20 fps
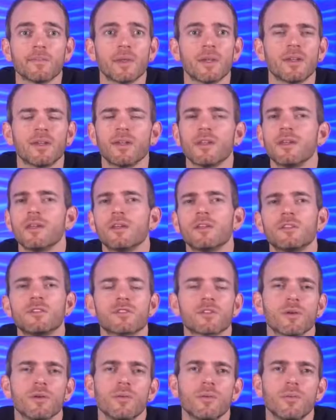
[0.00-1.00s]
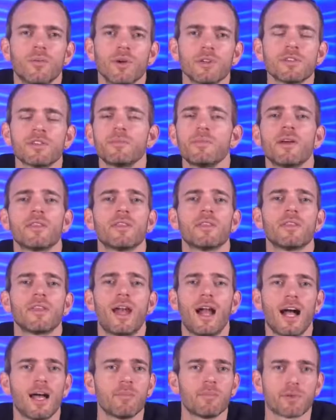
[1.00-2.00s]
And so what's the method
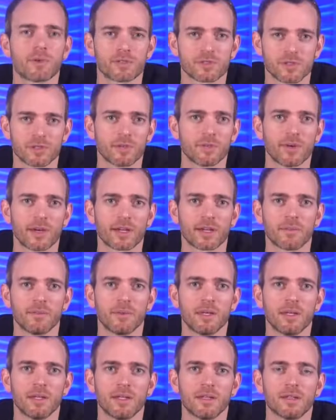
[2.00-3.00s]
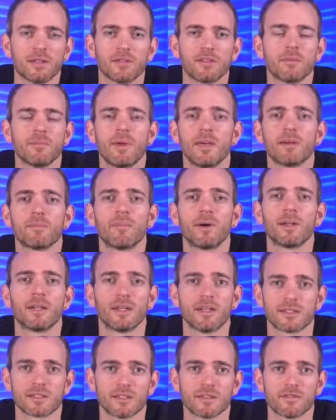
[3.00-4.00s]
that I personally recommend to make
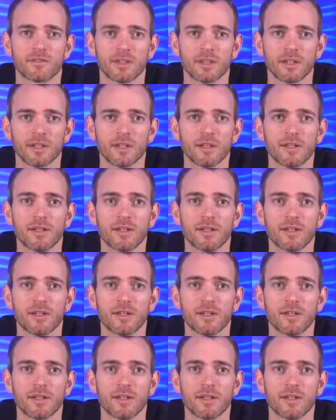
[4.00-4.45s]
money as an affiliate?